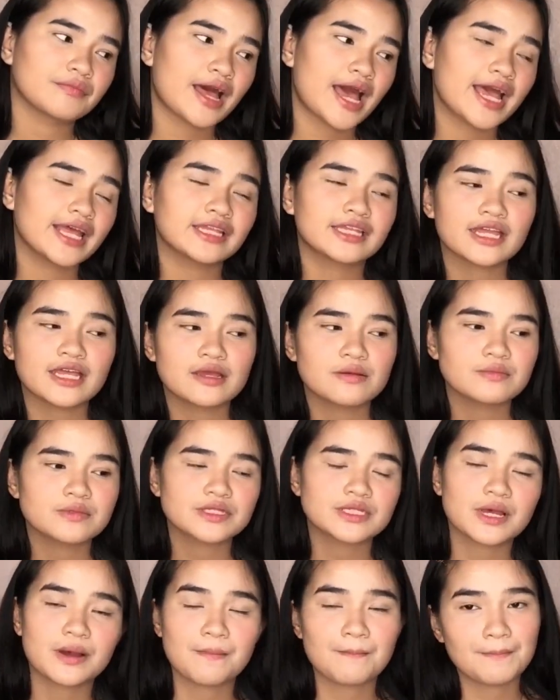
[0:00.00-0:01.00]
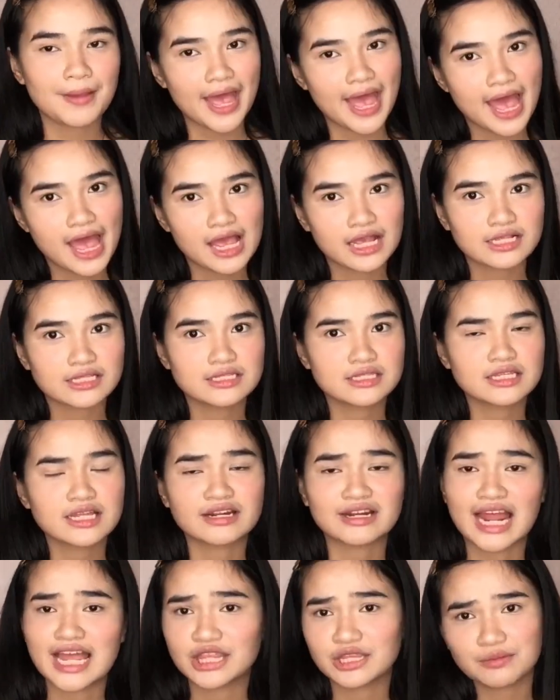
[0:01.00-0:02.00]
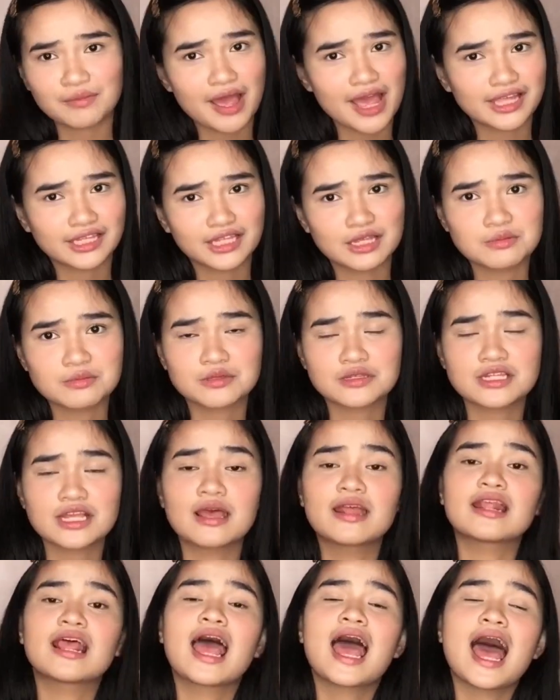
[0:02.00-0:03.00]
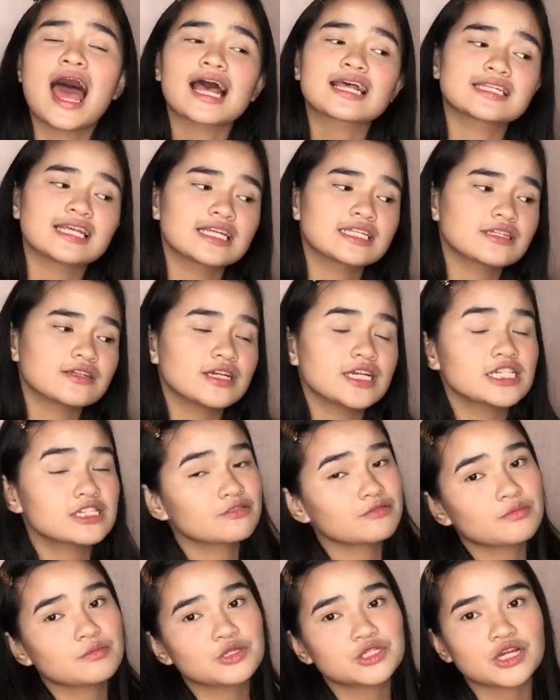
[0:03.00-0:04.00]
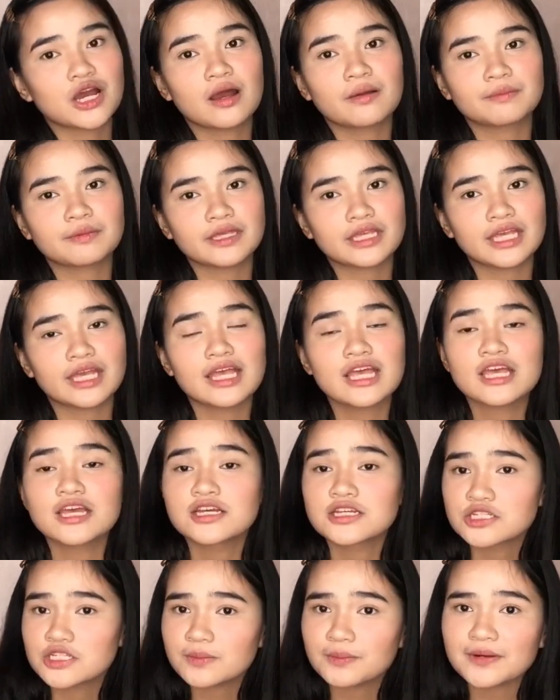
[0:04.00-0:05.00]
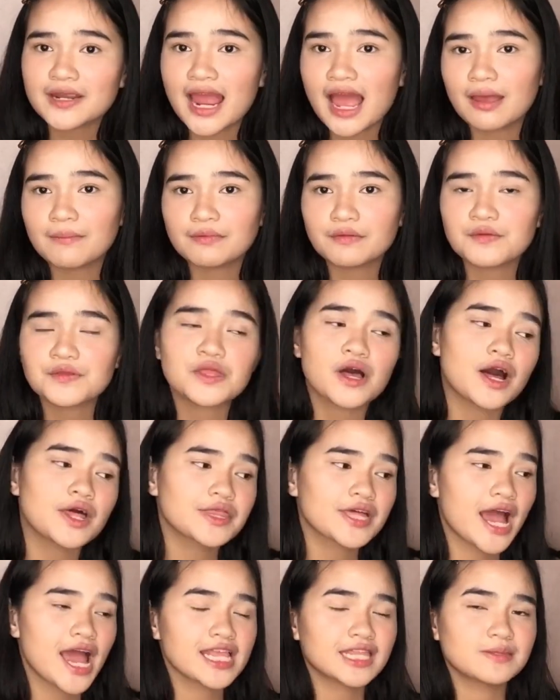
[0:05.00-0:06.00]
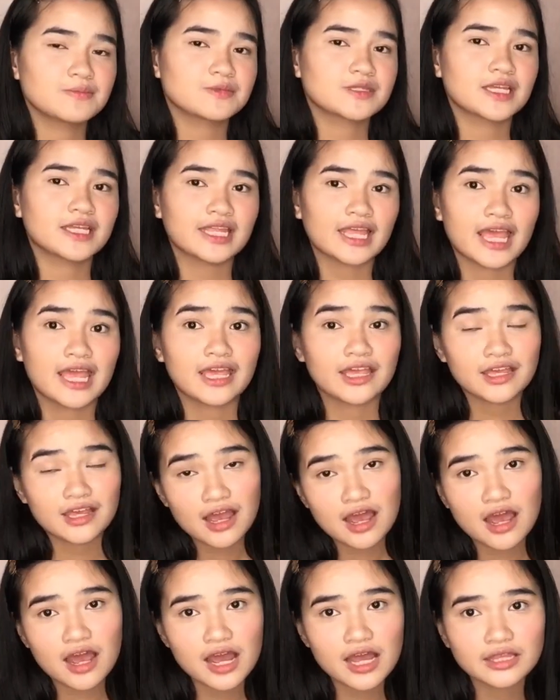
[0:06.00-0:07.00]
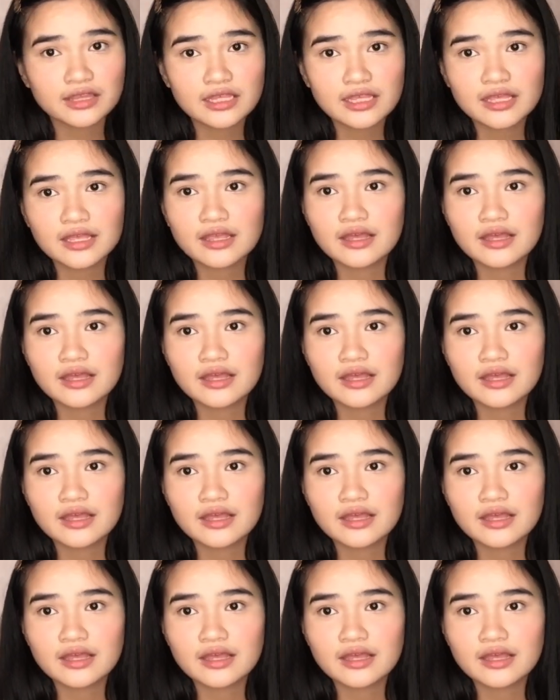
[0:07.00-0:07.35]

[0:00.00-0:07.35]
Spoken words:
items, some bags, random items, and accessories from Shopee. Super happy with all the items that I got.